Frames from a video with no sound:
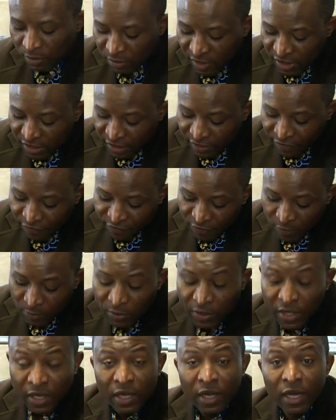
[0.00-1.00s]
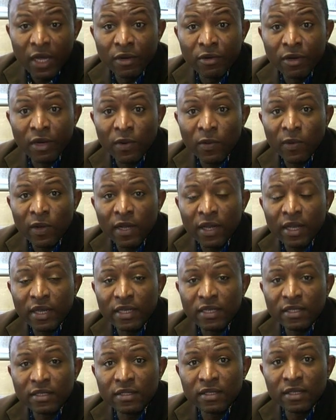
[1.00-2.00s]
Mr. Vipya
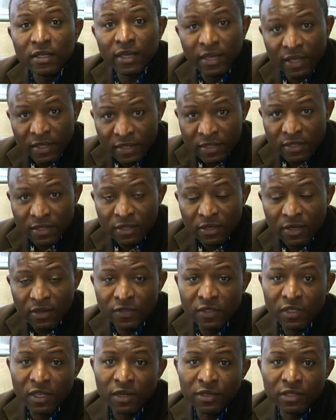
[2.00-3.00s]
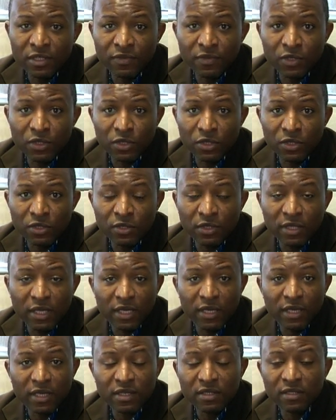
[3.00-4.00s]
Harawa is the guest of CRTV News
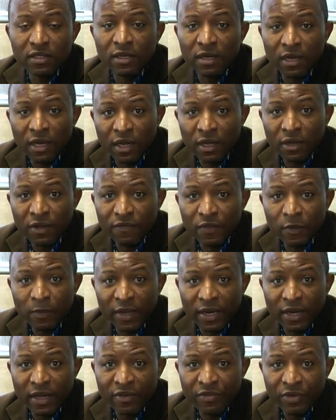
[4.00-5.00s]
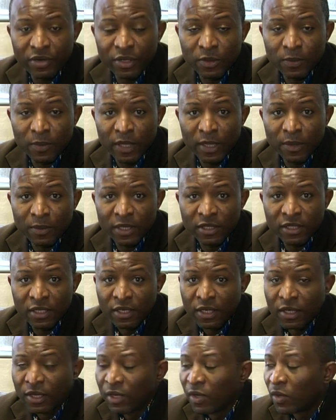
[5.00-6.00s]
today. He is the clerk of the Pan African
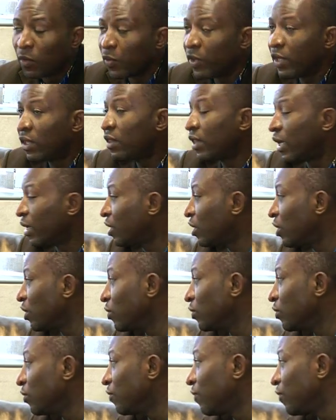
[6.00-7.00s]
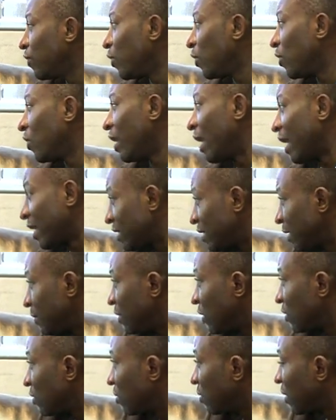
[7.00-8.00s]
Parliament. We thank you for
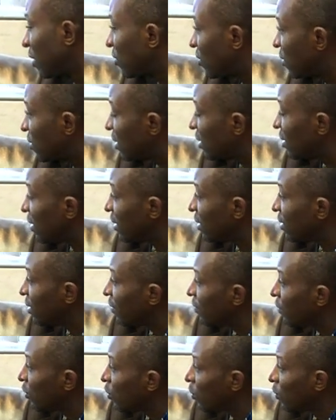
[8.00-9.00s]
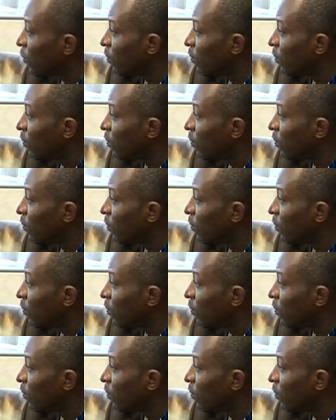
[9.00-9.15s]
accepting to grant us this interview,